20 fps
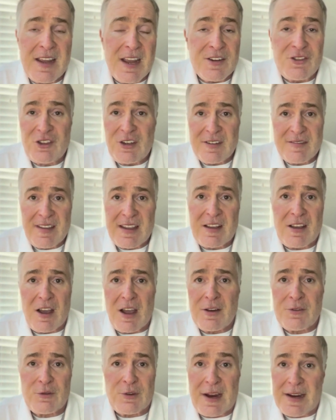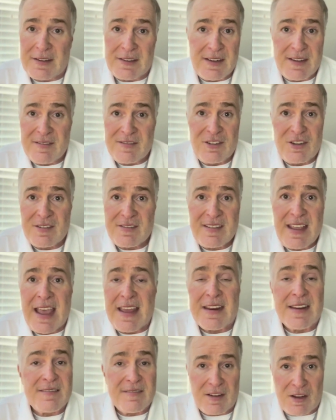a GSA contract is just
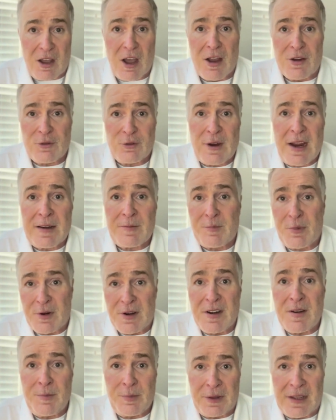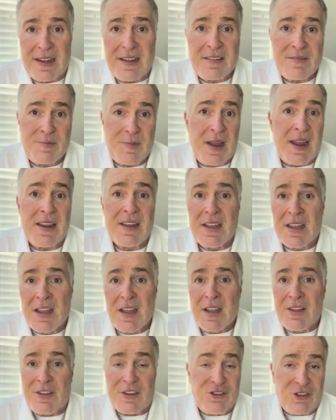that. It's a contract put into place by
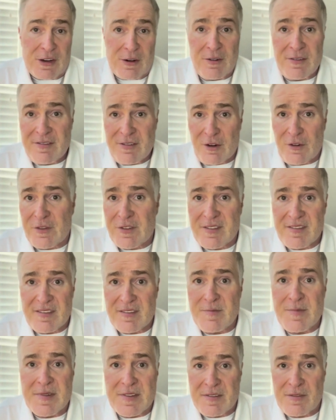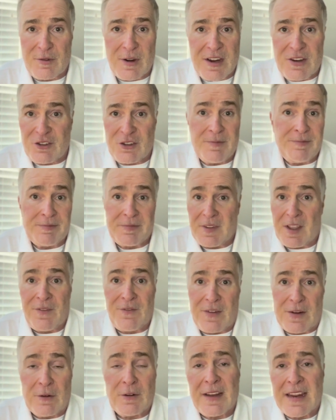the General Services Administration, a
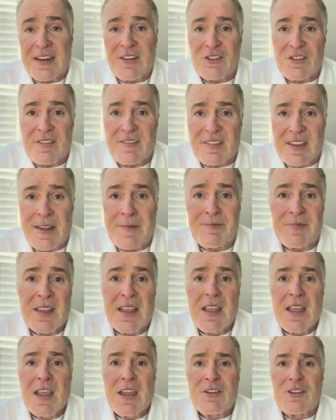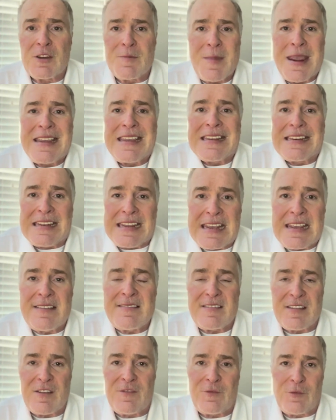federal agency, to make it
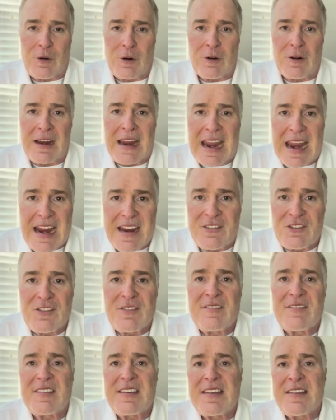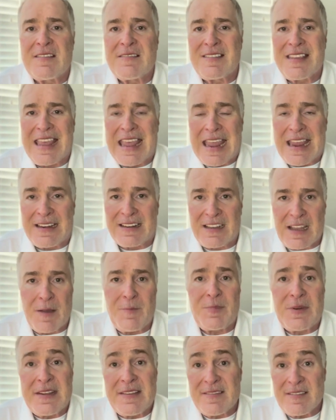easy for agencies and
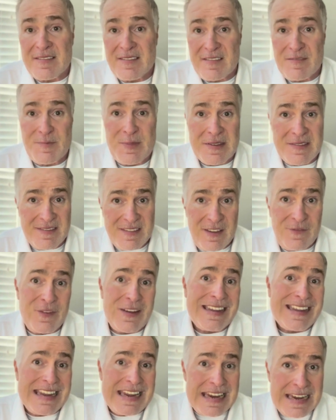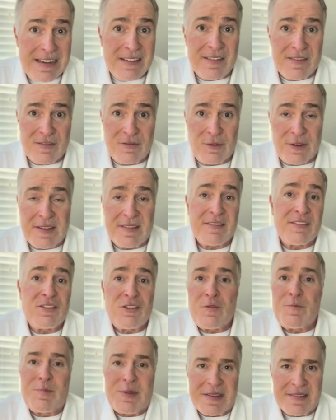companies in specific industries to
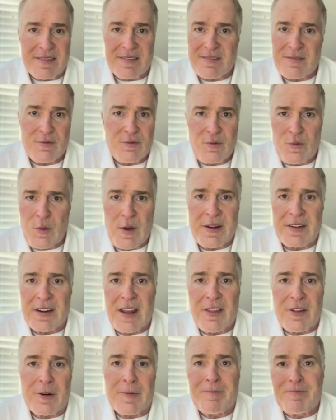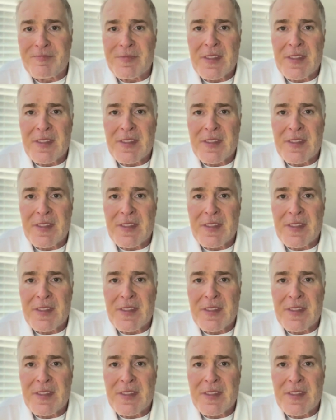do business with one another.